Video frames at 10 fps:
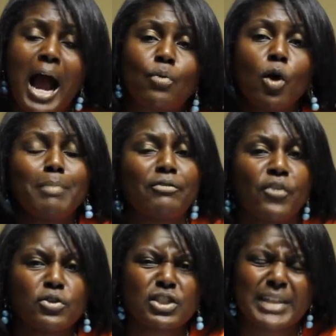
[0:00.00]
I wrote my
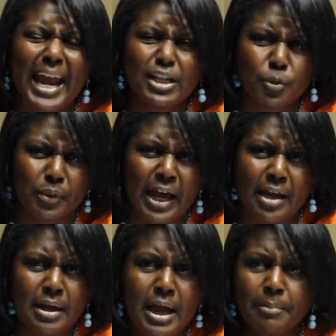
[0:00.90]
first stage
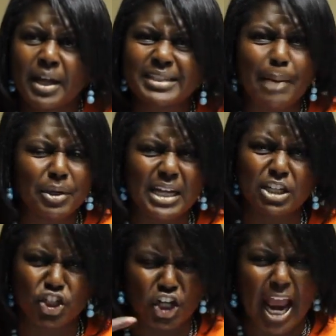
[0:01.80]
play because I began
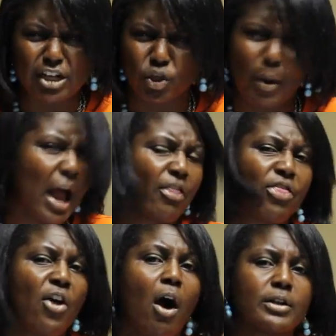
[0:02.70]
to change the way I
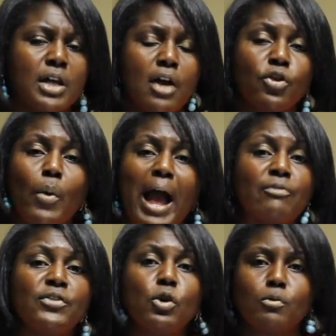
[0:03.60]
thought, the way
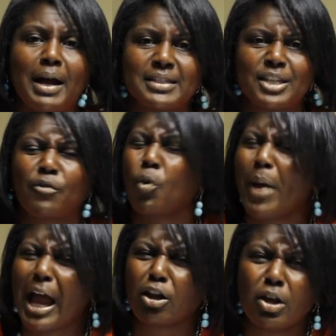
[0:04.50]
I viewed myself, the
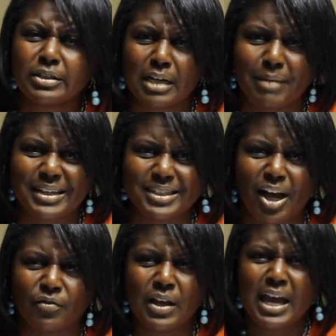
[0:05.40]
way I looked at
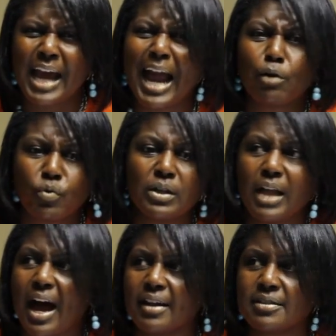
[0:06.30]
myself. And I
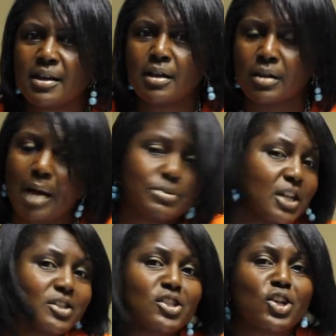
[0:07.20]
realized that I'm
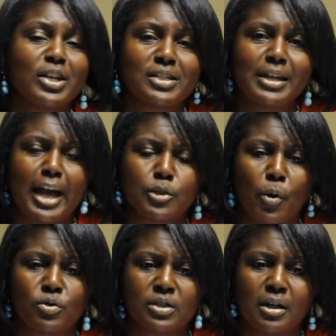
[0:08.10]
just as good as the next
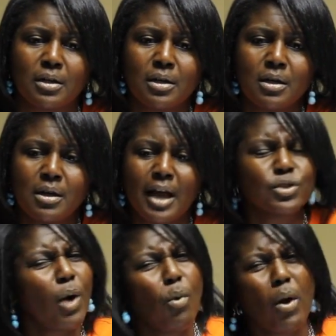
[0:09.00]
person. And
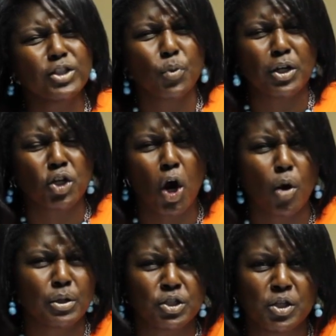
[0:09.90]
so I want to
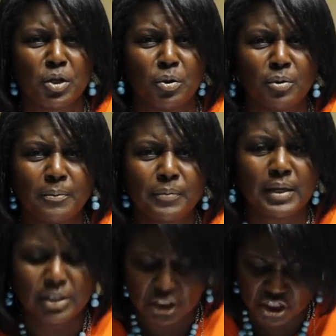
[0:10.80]
encourage you
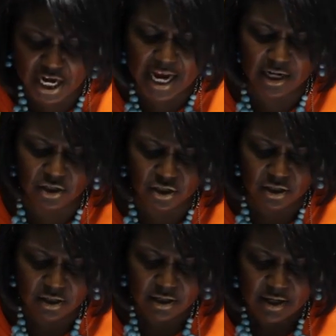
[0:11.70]
to change.
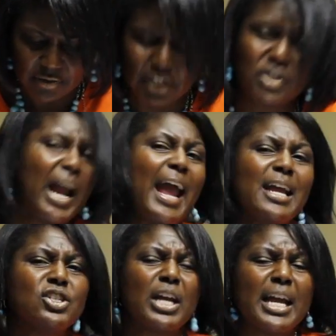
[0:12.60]
The
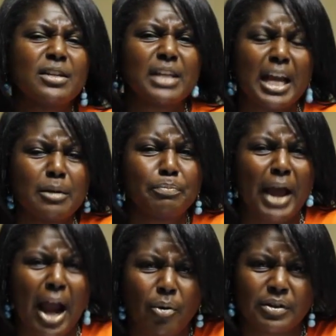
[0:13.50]
change is
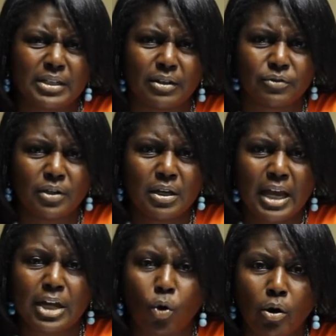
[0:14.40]
imperative
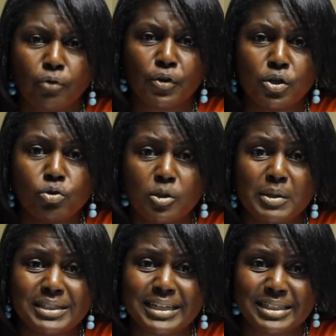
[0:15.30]
in order for you to be
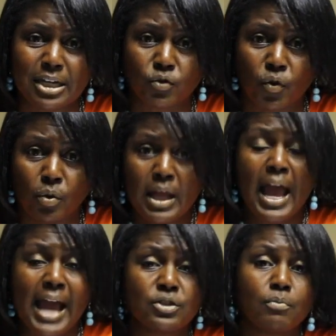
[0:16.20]
successful
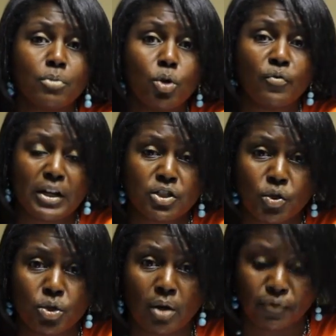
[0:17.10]
and to move
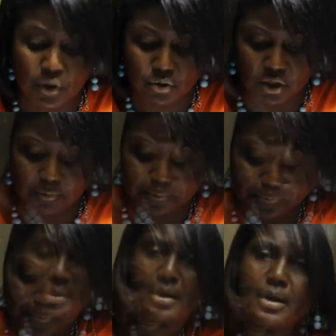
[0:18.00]
into your future.
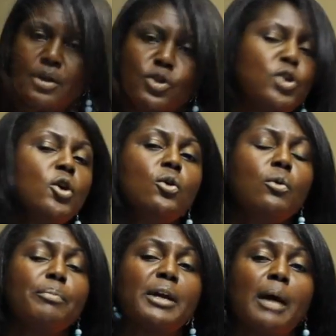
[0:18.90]

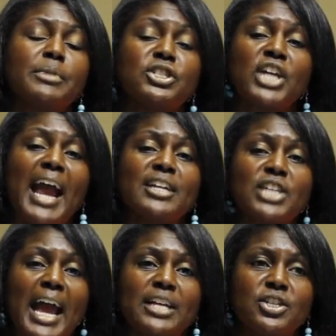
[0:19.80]
You become the
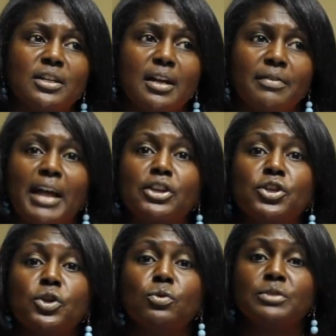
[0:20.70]
change agent that
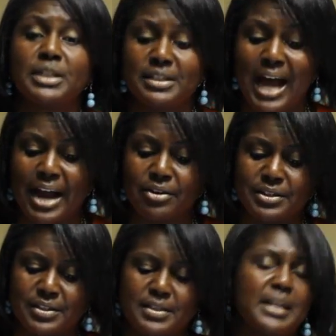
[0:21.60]
you desire
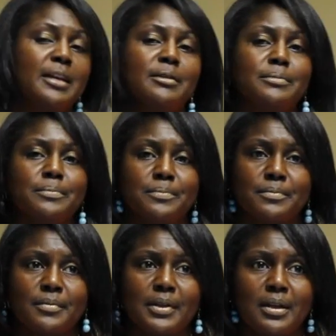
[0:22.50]
to see.
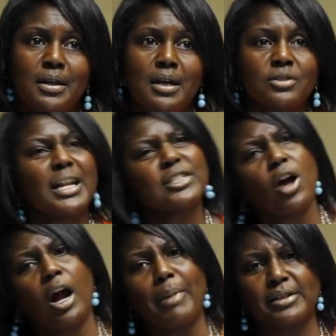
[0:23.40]
So let's
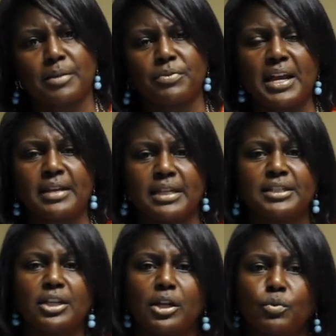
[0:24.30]
talk about some things in
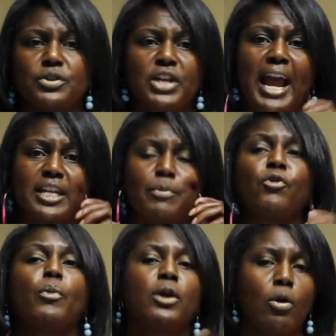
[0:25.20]
dealing with change
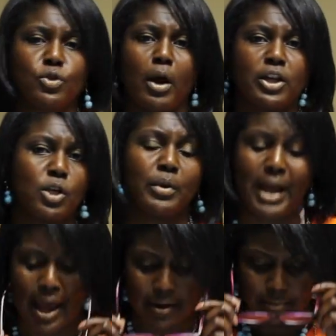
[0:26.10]
before we go to our
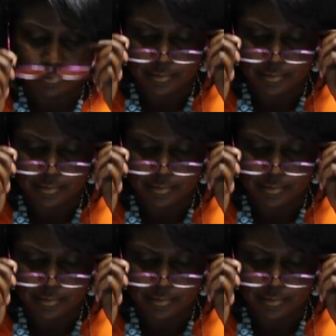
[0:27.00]
Q&A.